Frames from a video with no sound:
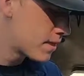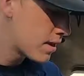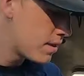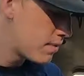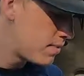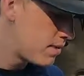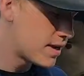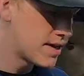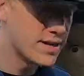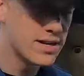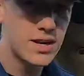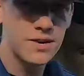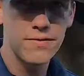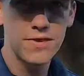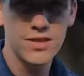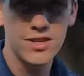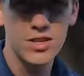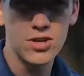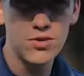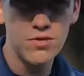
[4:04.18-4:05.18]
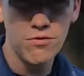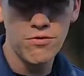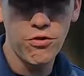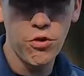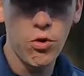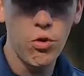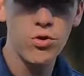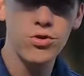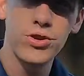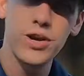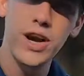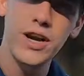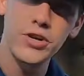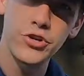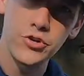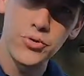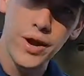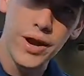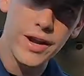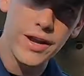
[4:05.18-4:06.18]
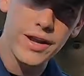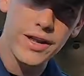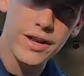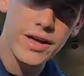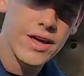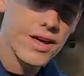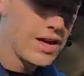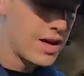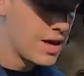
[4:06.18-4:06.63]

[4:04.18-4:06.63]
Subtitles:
because then if it's too full, you got to drain it.